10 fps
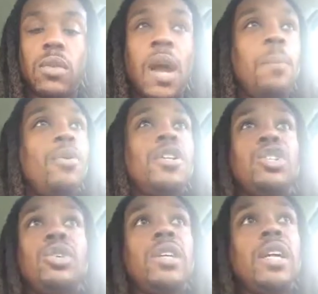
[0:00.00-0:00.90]
I'm pretty
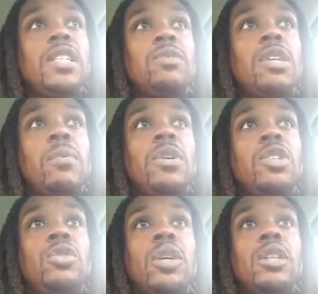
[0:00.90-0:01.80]
sure he has some type of
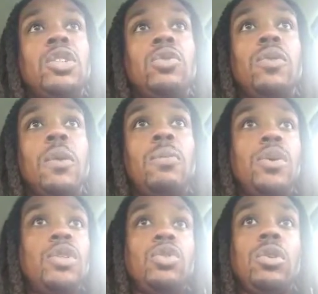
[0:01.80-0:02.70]
history against youth. I'm
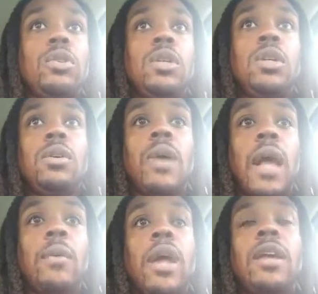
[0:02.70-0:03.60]
pretty sure.
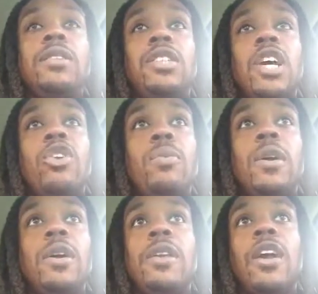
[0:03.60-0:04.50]
Like, without a shadow of
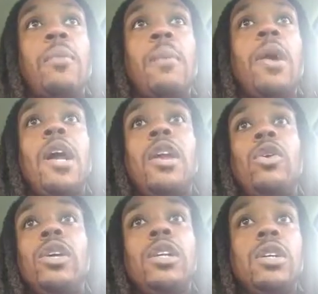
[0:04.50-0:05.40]
a doubt in my mind, I
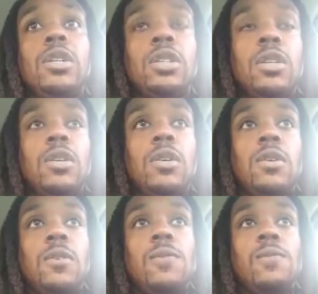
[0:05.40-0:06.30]
know he does.
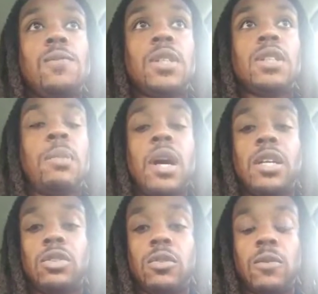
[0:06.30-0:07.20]
Because he's a
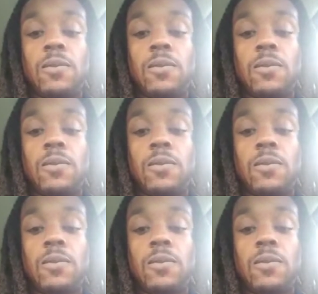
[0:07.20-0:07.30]
monster.